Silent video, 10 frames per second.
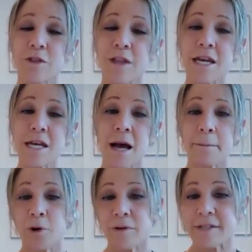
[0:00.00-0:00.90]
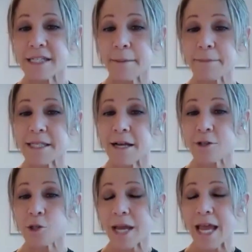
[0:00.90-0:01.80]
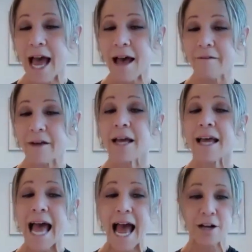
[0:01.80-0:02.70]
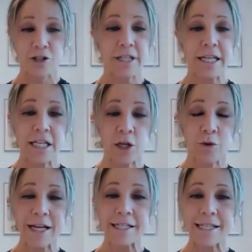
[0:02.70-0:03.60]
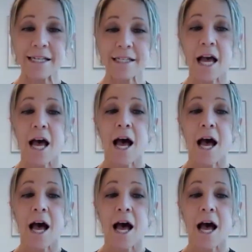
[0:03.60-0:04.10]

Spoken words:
the number of stem cells we have actually decreases,